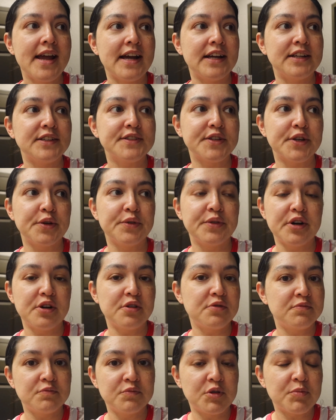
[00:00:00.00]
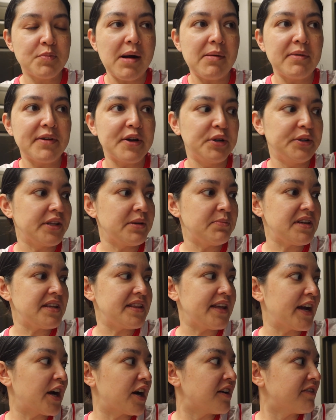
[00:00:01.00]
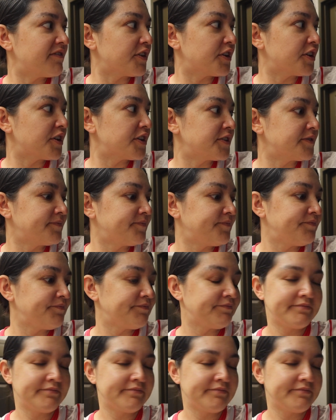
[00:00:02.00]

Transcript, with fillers: And so we'll probably only be there for